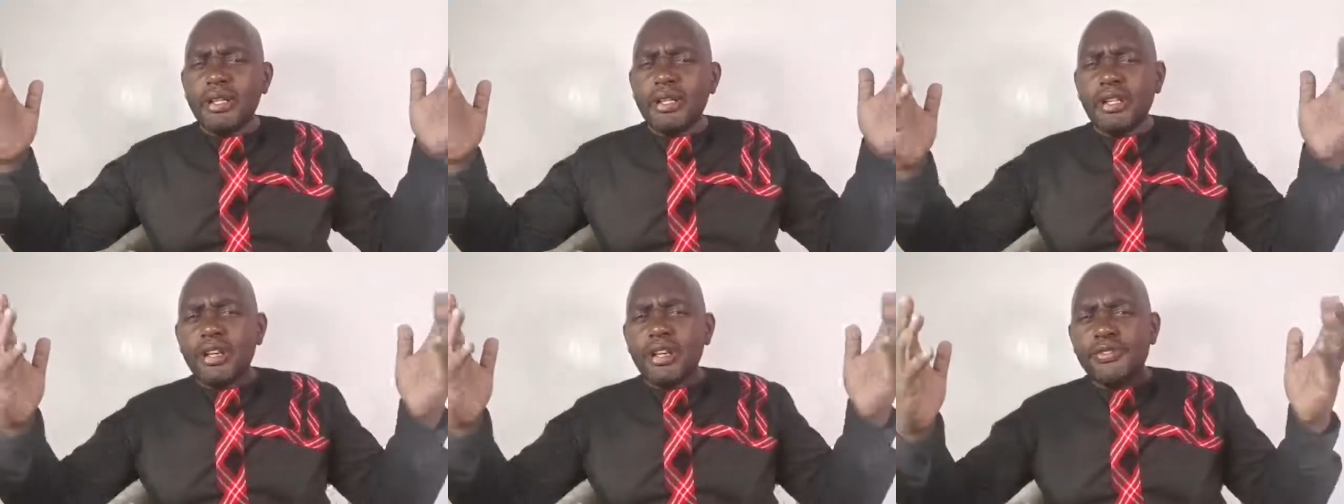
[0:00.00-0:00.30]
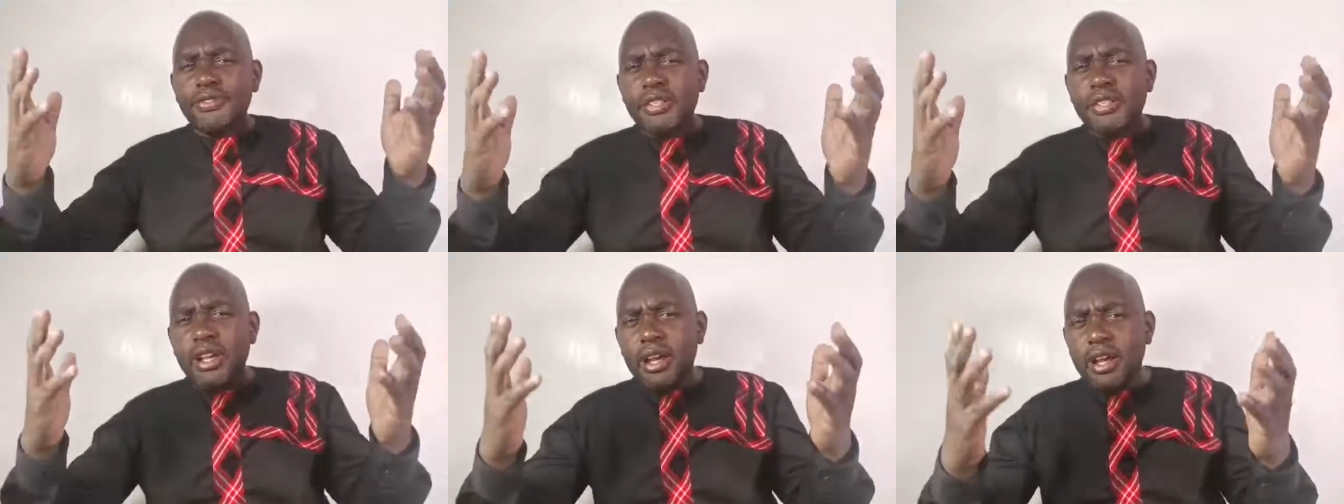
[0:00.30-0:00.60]

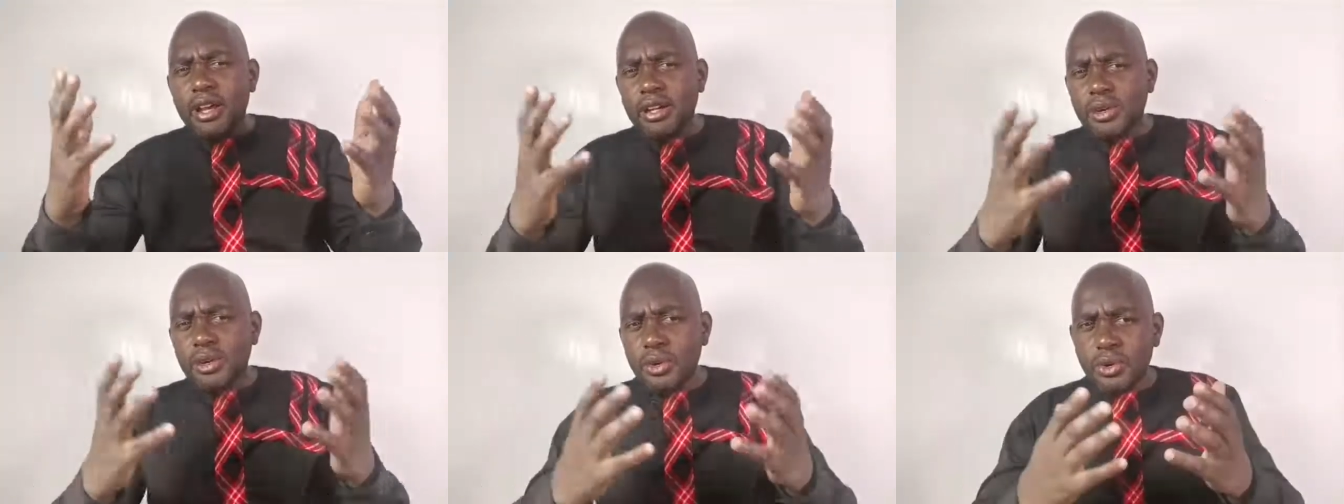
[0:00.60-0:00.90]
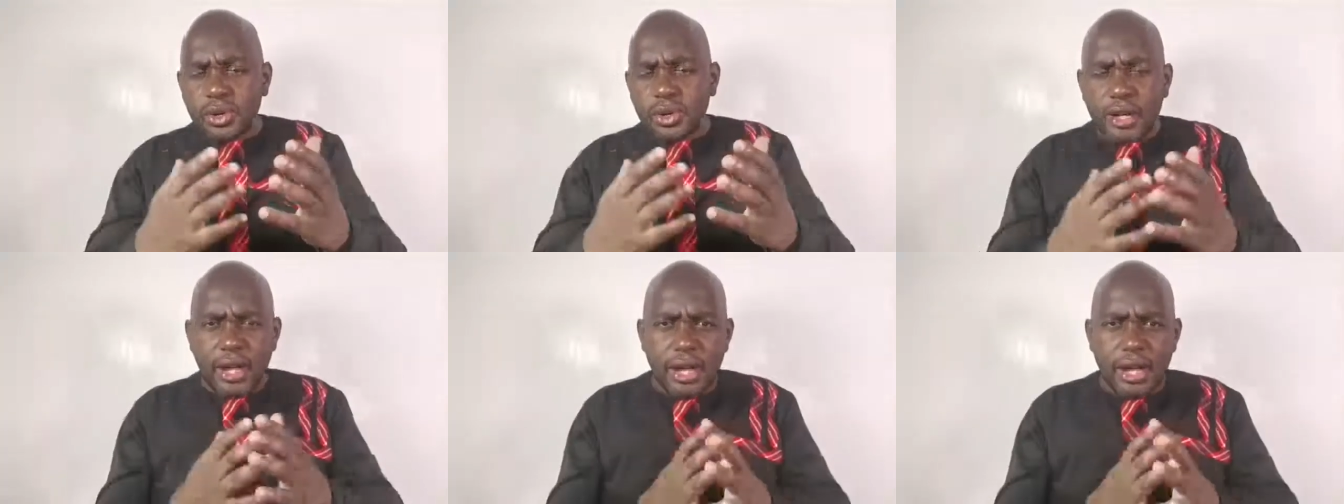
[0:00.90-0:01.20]
lifted,
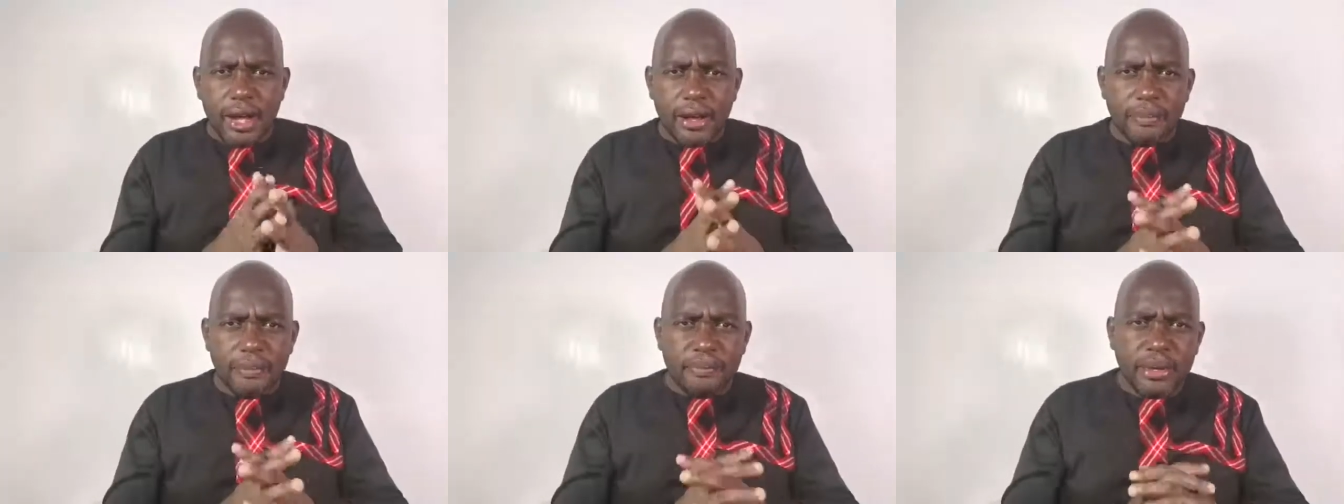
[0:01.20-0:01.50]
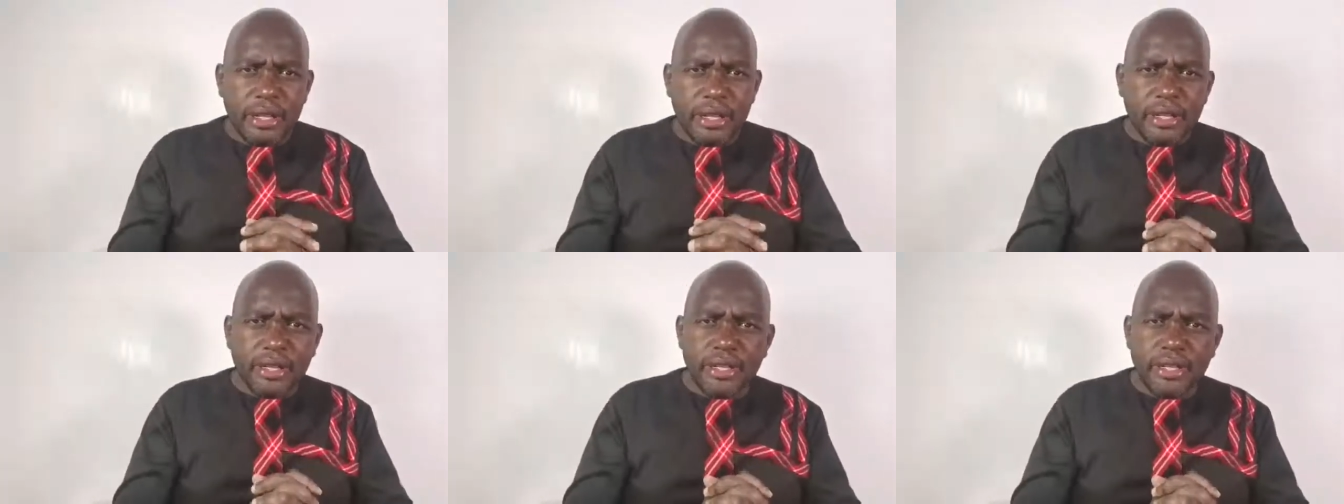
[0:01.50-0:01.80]
O God.
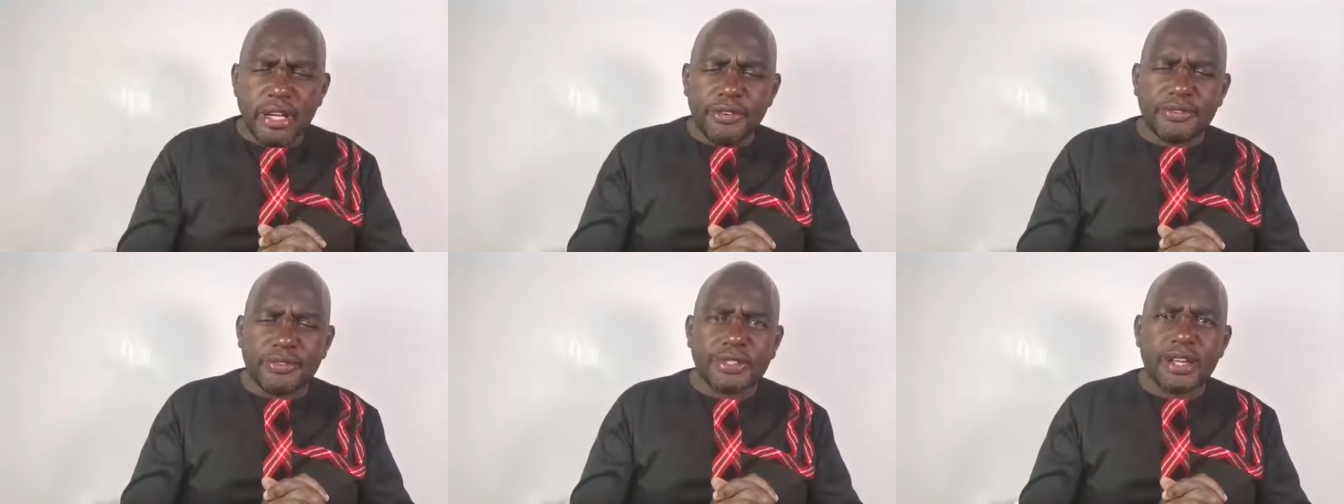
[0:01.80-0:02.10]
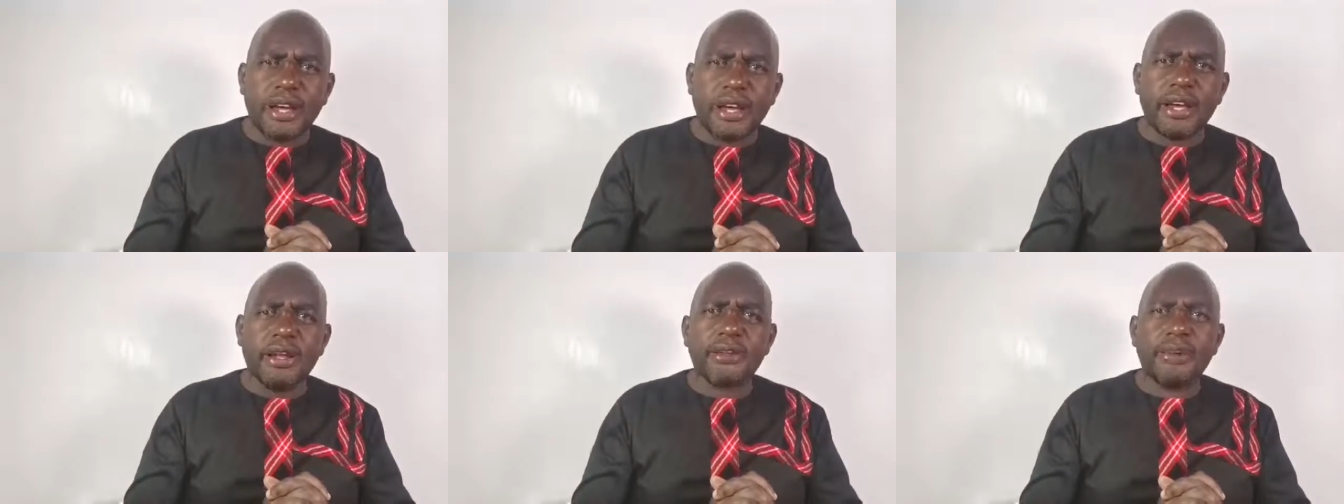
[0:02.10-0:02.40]
Be
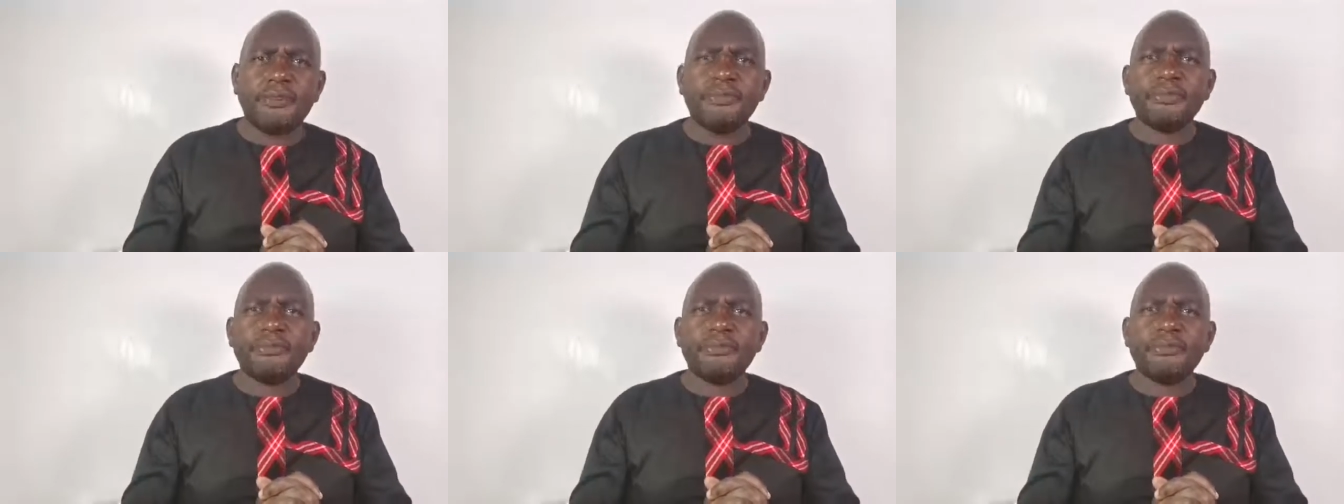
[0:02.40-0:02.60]
lifted.